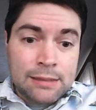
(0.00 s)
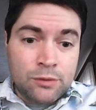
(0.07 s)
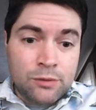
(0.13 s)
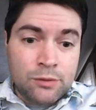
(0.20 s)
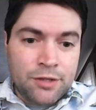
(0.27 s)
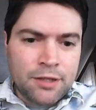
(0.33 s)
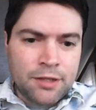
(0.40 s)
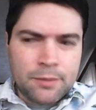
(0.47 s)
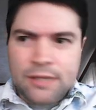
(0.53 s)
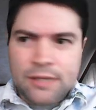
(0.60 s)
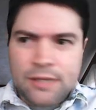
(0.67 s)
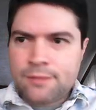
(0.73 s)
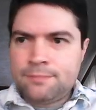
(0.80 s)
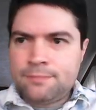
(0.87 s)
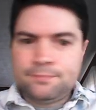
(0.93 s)
We're thinking
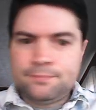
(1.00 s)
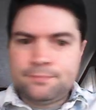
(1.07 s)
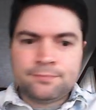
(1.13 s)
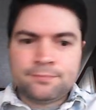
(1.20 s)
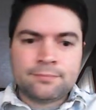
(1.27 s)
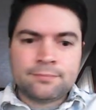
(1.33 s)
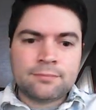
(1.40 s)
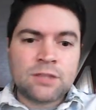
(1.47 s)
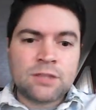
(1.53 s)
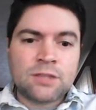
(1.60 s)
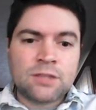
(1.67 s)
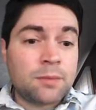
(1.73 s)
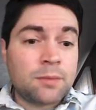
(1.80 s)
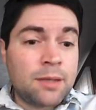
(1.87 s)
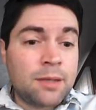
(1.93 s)
about it.
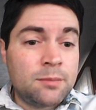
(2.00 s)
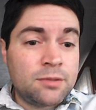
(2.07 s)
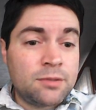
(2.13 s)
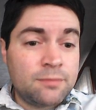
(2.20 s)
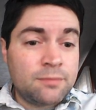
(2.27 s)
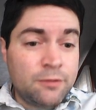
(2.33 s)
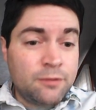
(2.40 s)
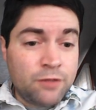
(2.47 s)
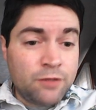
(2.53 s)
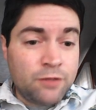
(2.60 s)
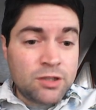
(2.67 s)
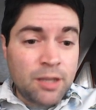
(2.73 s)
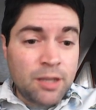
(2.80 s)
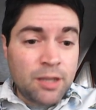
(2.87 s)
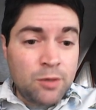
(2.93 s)
Sometimes the
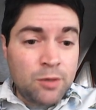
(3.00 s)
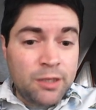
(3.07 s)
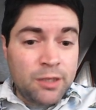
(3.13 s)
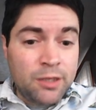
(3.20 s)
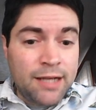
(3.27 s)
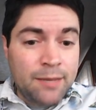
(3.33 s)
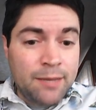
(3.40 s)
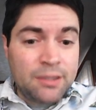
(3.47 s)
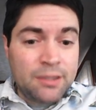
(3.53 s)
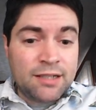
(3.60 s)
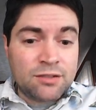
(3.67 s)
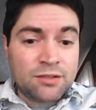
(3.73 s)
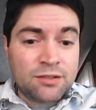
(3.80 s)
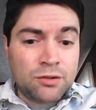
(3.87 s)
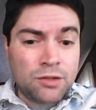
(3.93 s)
first time you open an app, it
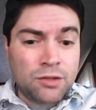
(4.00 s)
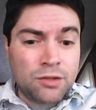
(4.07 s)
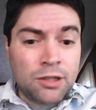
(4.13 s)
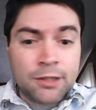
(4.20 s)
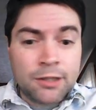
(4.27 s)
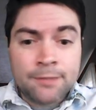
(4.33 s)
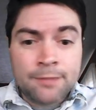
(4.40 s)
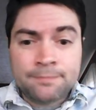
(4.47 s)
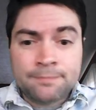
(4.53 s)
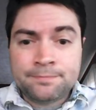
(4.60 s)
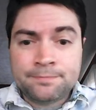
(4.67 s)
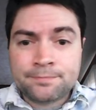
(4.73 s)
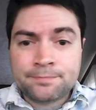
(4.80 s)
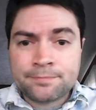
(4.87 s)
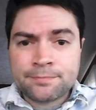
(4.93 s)
takes a little longer.
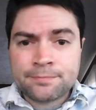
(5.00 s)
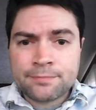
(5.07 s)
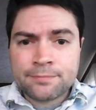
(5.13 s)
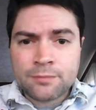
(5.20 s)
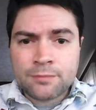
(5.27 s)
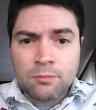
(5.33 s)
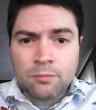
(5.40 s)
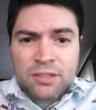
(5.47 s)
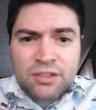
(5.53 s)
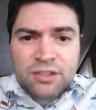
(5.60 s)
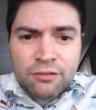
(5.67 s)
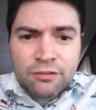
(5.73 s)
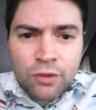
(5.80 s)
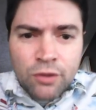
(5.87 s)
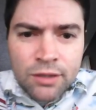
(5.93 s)

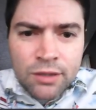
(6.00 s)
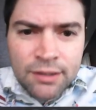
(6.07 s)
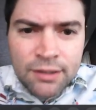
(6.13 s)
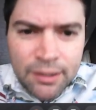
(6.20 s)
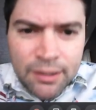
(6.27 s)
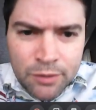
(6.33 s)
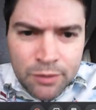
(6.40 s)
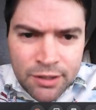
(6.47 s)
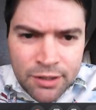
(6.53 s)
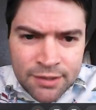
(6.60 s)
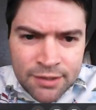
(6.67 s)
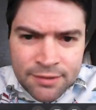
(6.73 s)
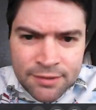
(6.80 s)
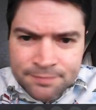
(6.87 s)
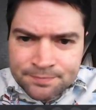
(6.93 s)
Missing Vulkan
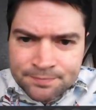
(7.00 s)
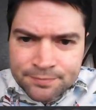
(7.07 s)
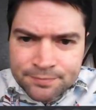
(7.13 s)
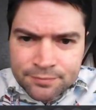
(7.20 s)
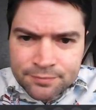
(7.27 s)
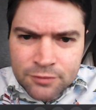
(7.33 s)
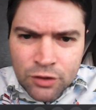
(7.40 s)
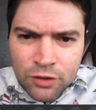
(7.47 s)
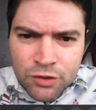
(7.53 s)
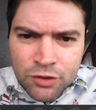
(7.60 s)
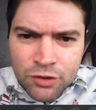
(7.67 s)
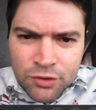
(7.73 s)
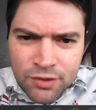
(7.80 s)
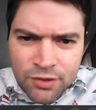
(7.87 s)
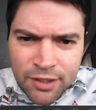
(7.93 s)
libraries.
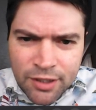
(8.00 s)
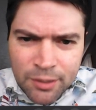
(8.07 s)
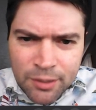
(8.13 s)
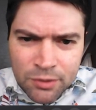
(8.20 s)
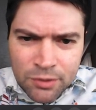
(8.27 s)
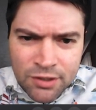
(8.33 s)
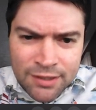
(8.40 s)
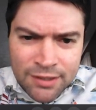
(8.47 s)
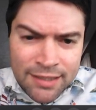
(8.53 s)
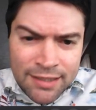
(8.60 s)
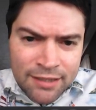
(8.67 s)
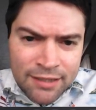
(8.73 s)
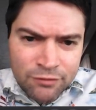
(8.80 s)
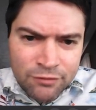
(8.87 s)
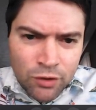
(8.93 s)
Lutris was unable to
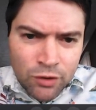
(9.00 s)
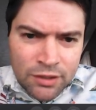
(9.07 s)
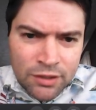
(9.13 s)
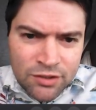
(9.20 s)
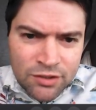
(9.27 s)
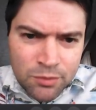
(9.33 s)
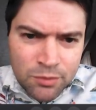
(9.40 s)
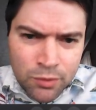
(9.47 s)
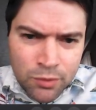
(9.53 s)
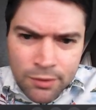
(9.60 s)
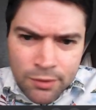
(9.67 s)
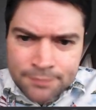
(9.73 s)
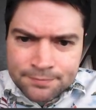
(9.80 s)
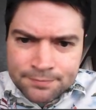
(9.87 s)
detect Vulkan support.